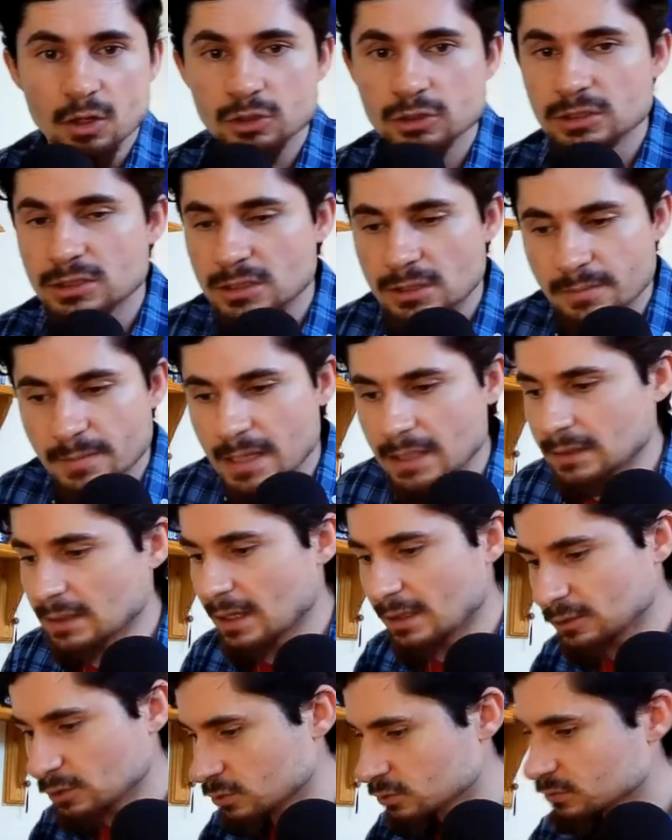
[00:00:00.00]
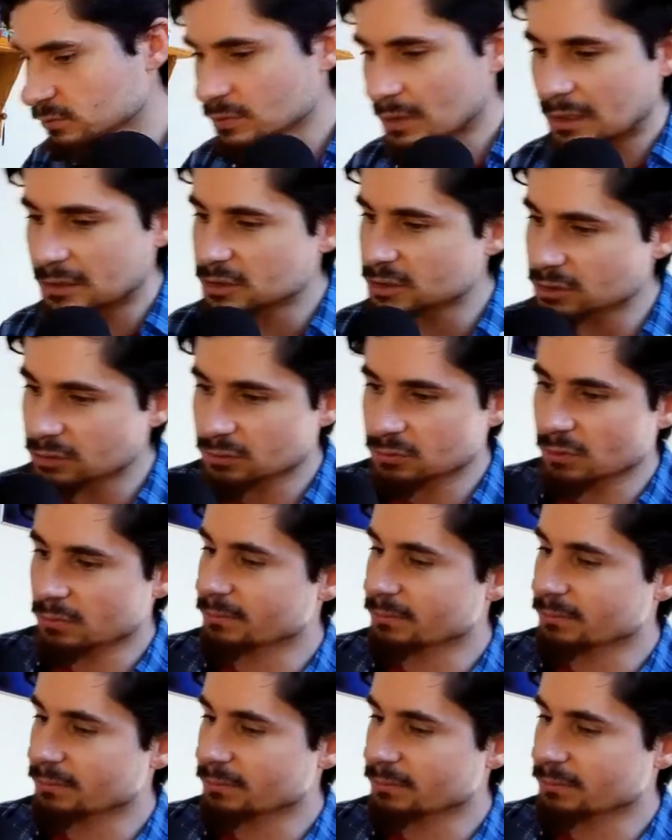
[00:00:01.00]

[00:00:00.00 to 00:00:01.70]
Honestly, mate, I just